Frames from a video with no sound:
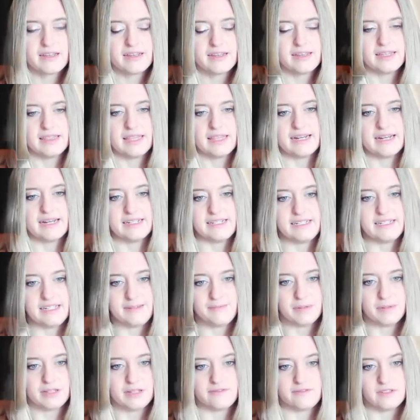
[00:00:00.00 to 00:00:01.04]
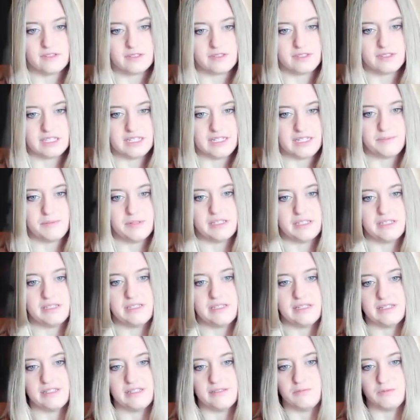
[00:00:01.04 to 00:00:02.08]
in that deep level of sleep
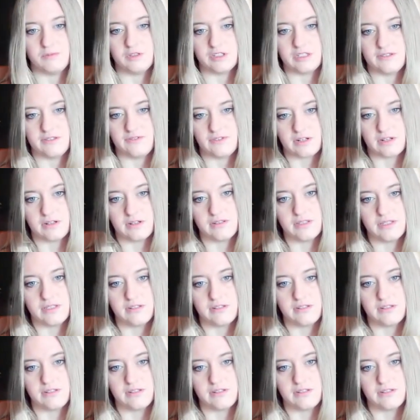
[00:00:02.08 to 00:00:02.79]
is more difficult.